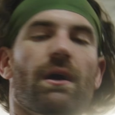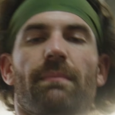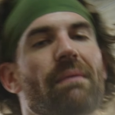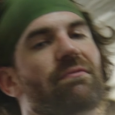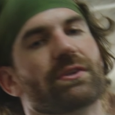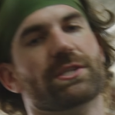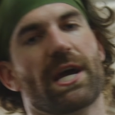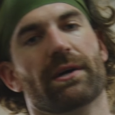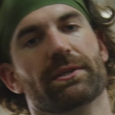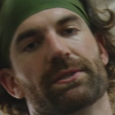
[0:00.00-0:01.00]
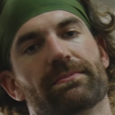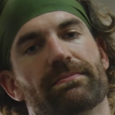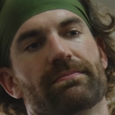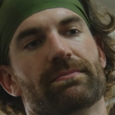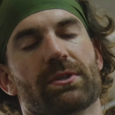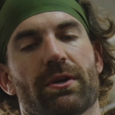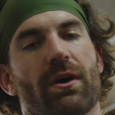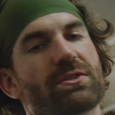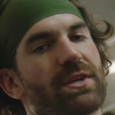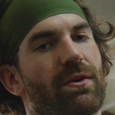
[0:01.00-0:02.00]
I'm up for the challenge. So
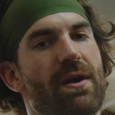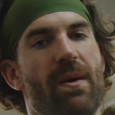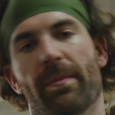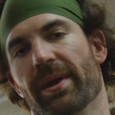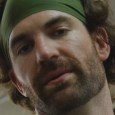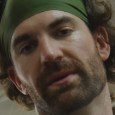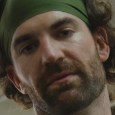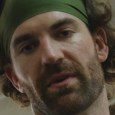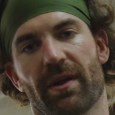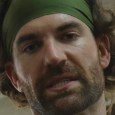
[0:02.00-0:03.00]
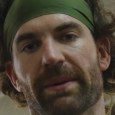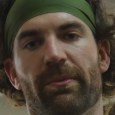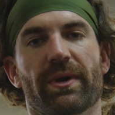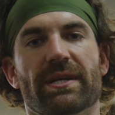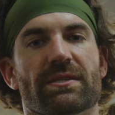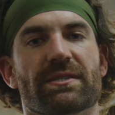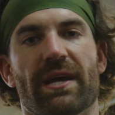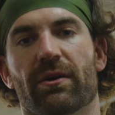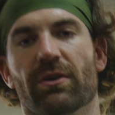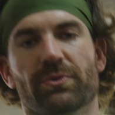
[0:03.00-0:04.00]
y'all stick around with me for the next couple weeks and see
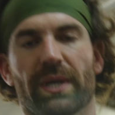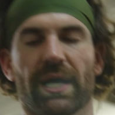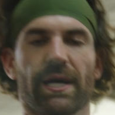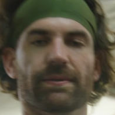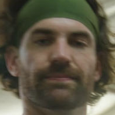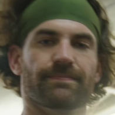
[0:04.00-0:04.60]
how close we can get.